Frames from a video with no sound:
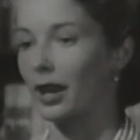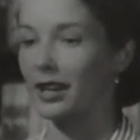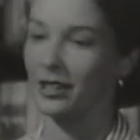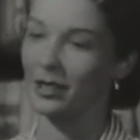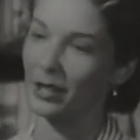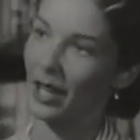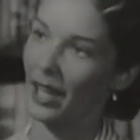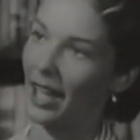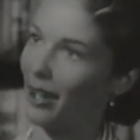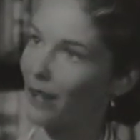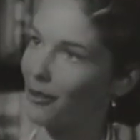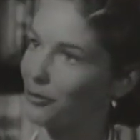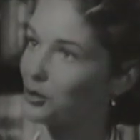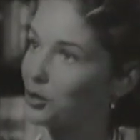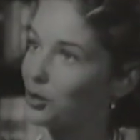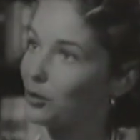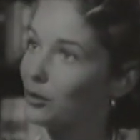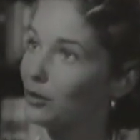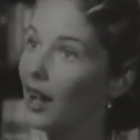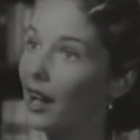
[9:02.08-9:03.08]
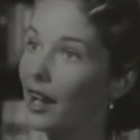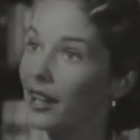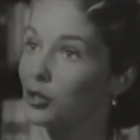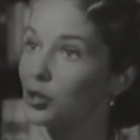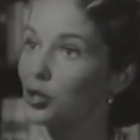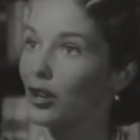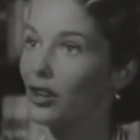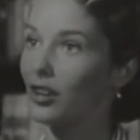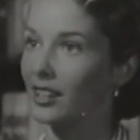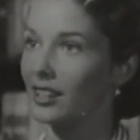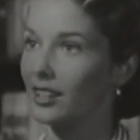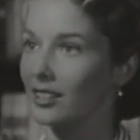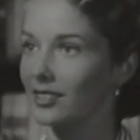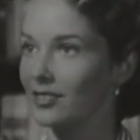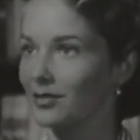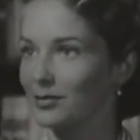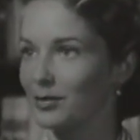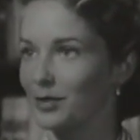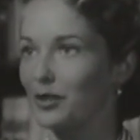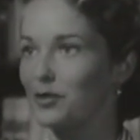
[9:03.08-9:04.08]
I didn't have to. I enjoy it.
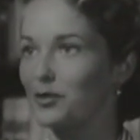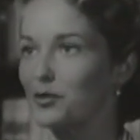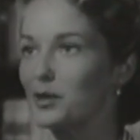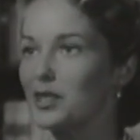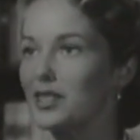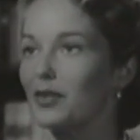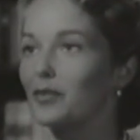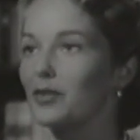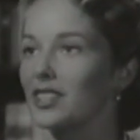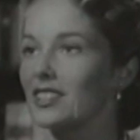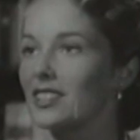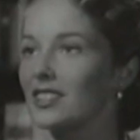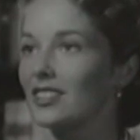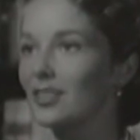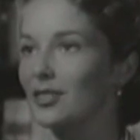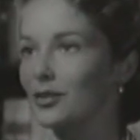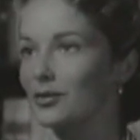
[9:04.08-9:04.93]
It gives me something to